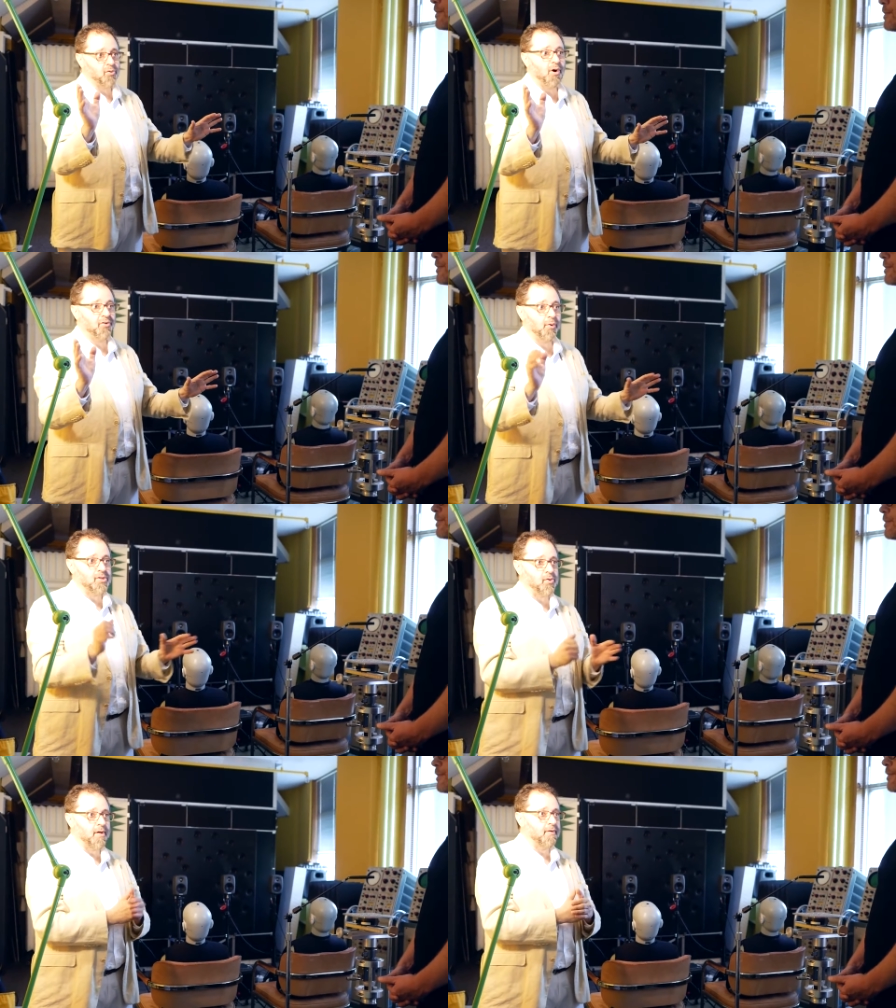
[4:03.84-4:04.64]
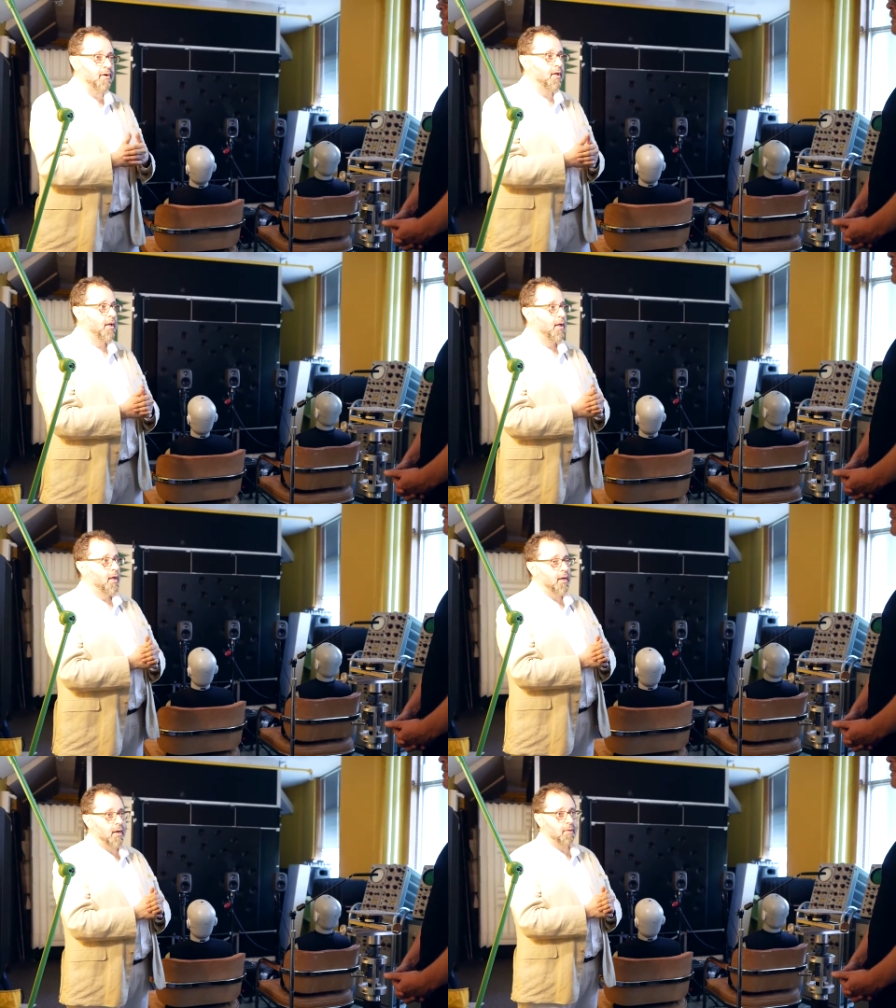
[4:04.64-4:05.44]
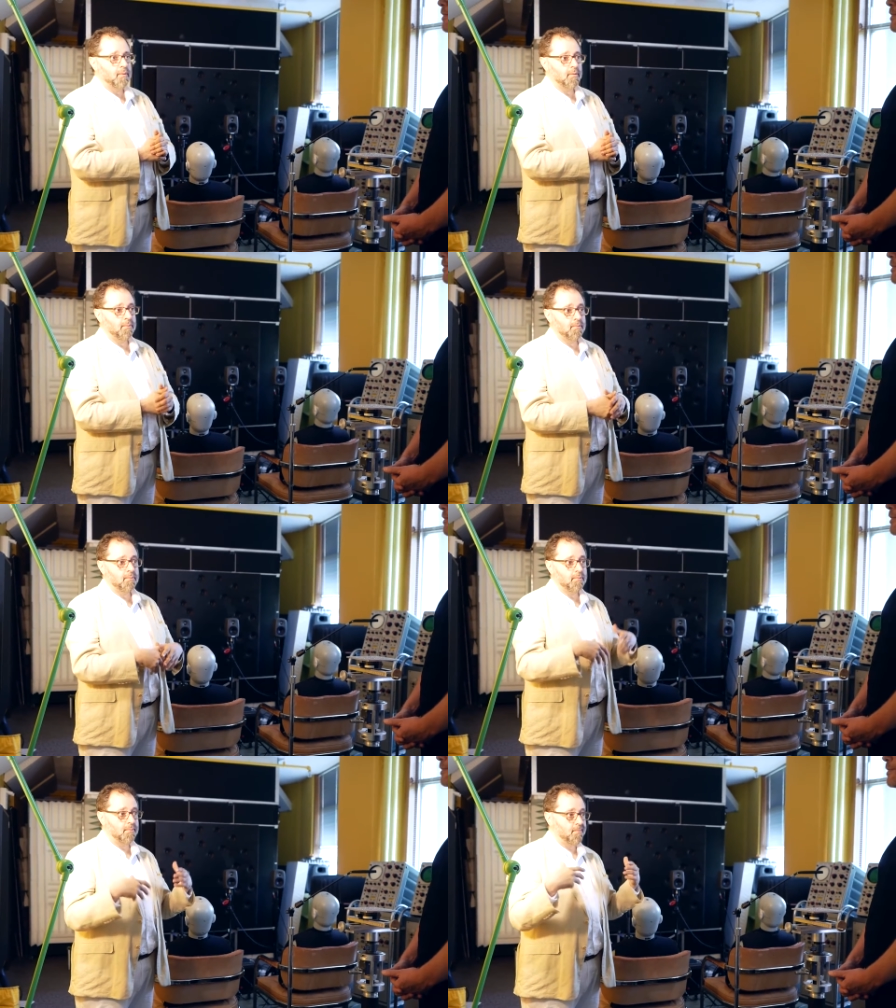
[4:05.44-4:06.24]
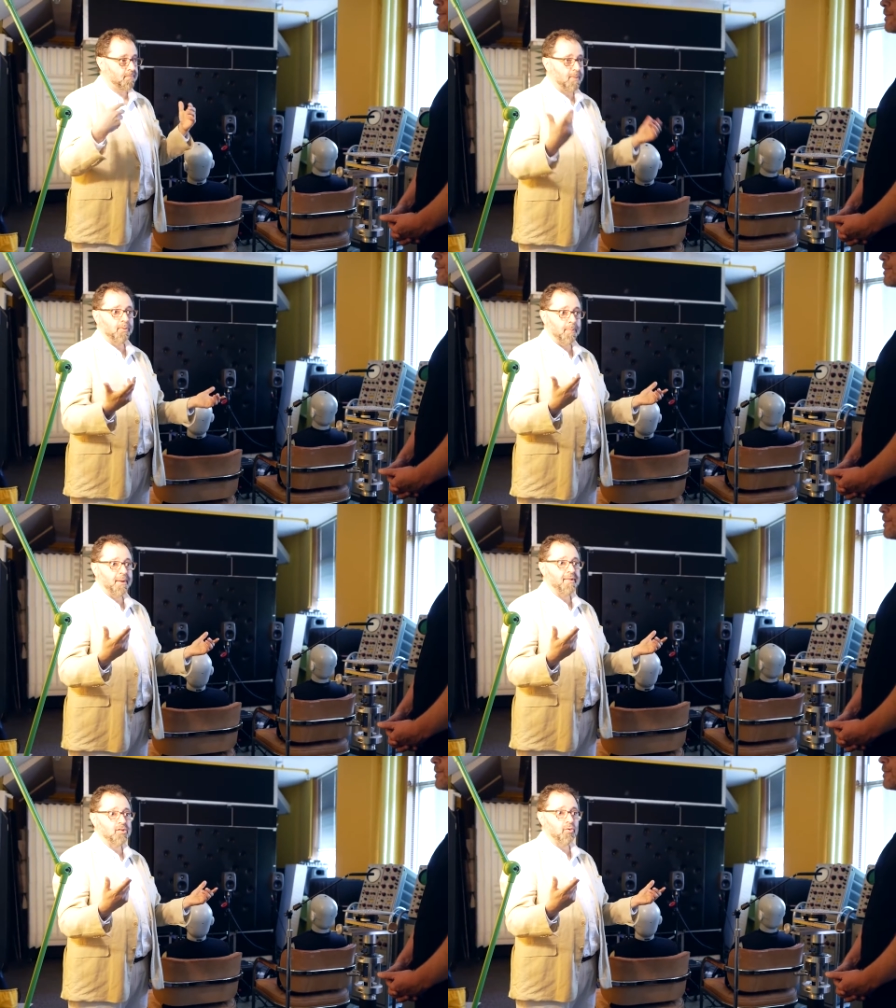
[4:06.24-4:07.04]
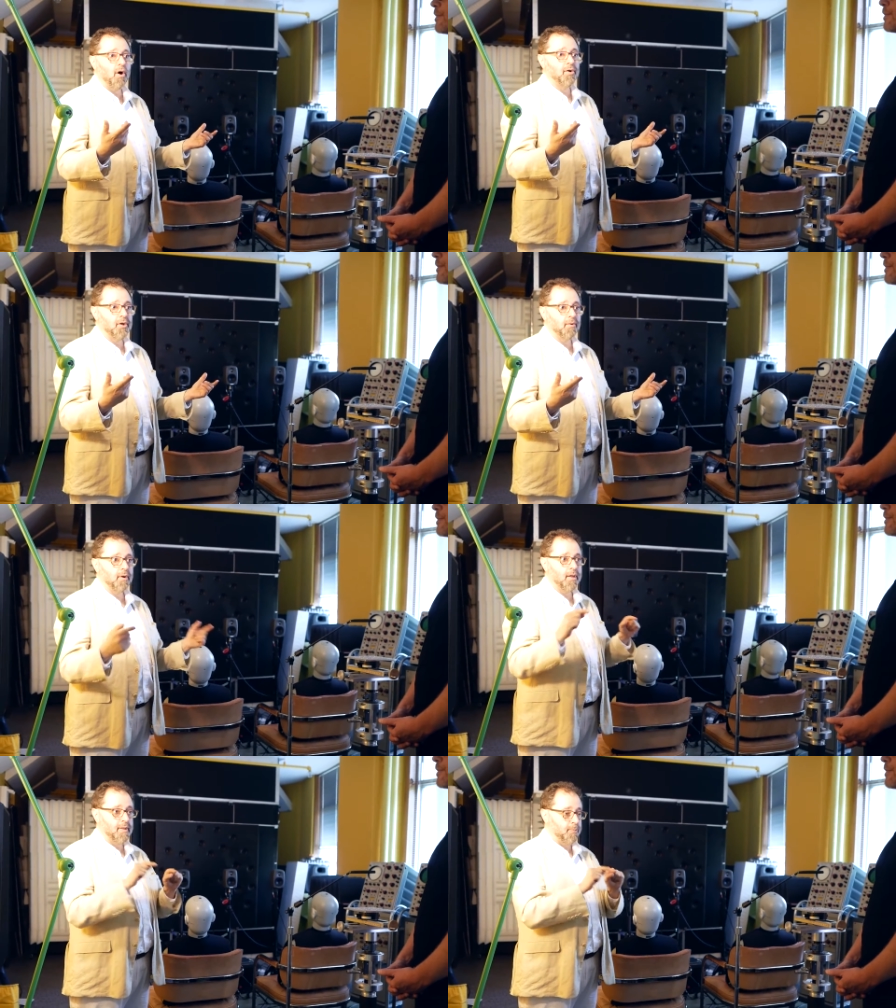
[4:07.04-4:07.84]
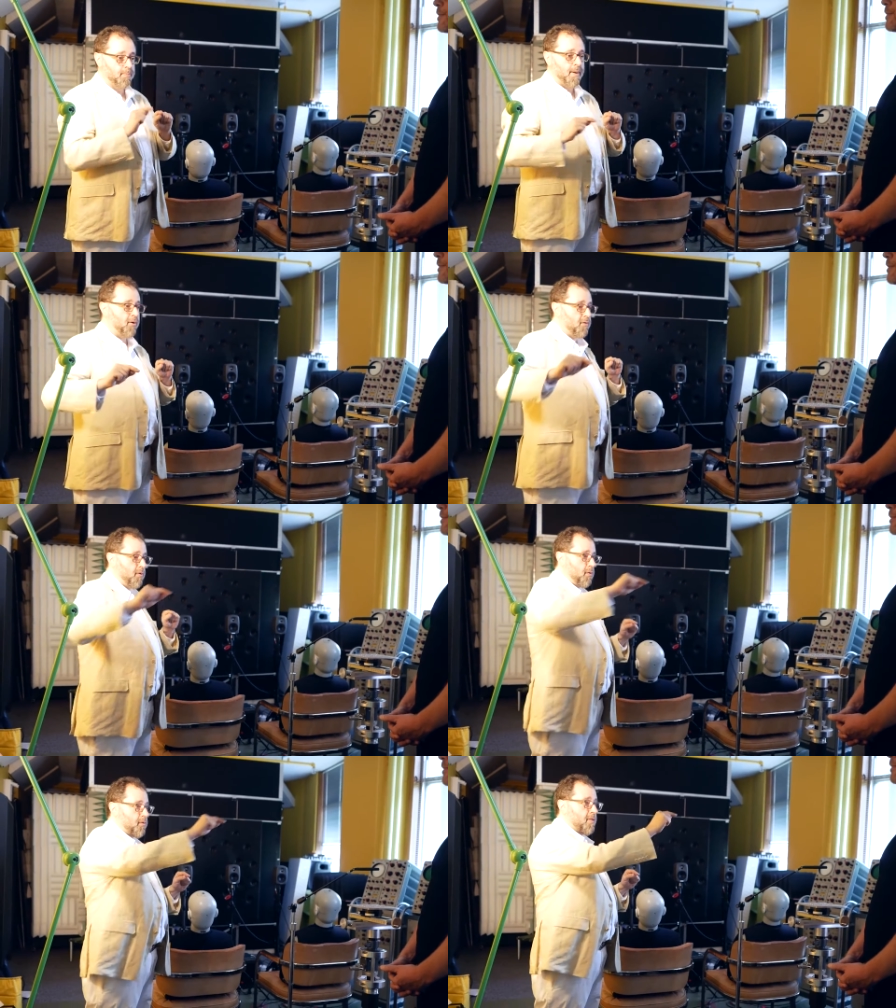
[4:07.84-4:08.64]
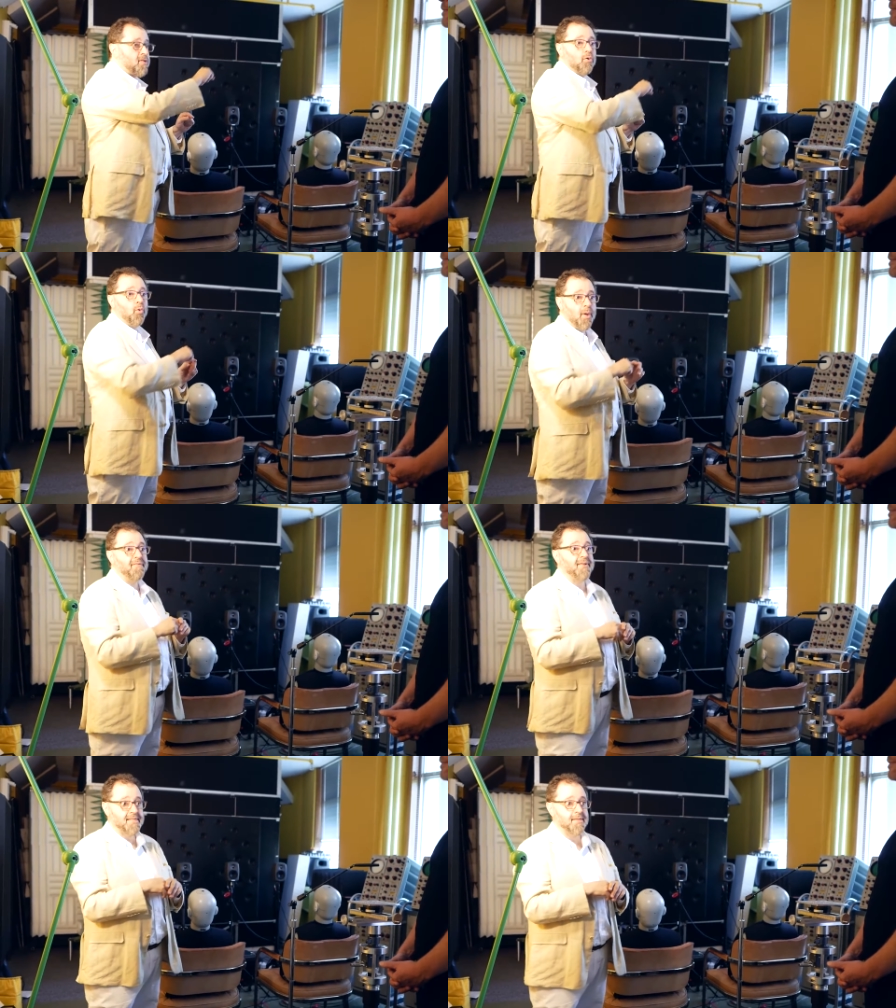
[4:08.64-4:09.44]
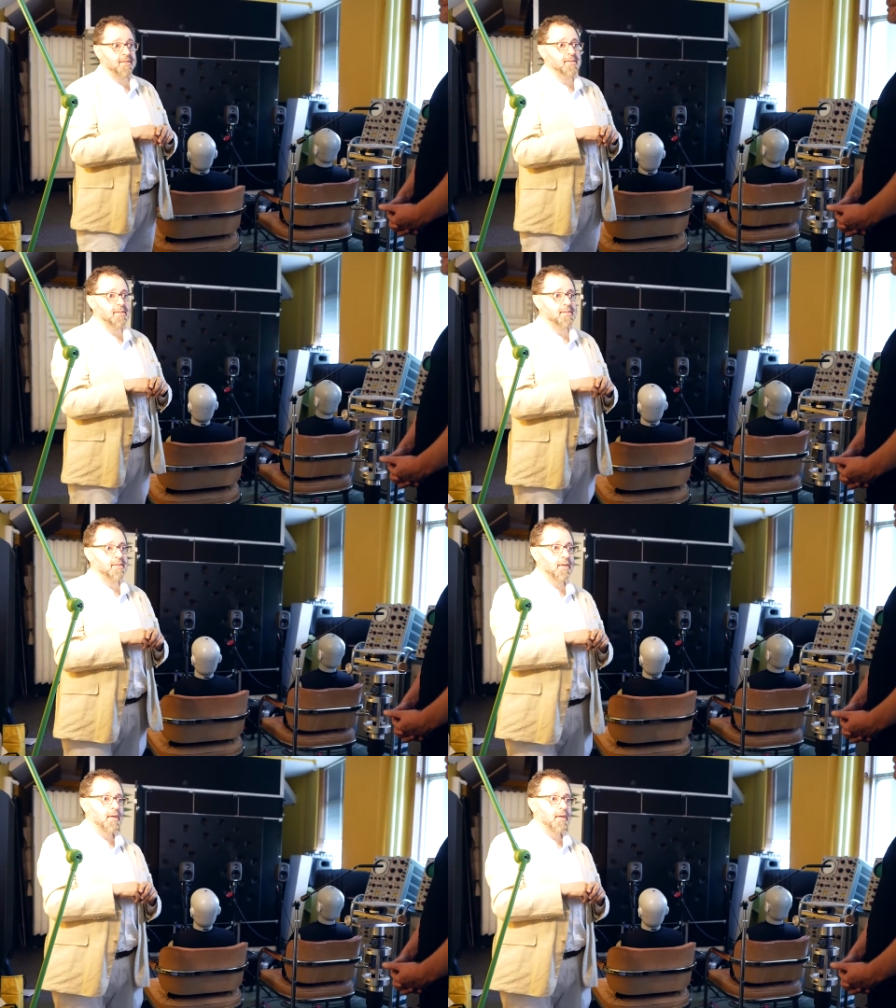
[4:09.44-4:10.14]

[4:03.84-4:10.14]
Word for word: to audio whatsoever. Now, people apply that to audio, hmm. and they put microphones, and that's called wave field synthesis.